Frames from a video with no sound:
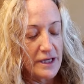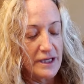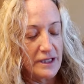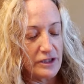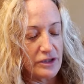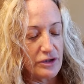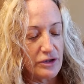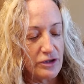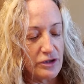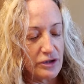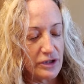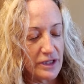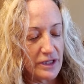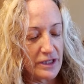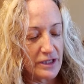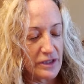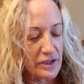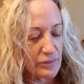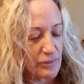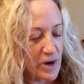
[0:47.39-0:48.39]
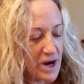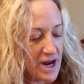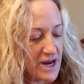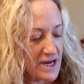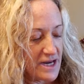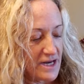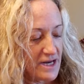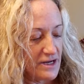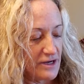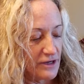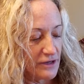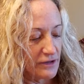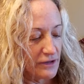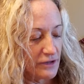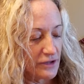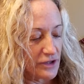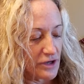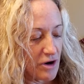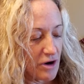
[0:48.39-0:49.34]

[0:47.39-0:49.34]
it's usually because my ears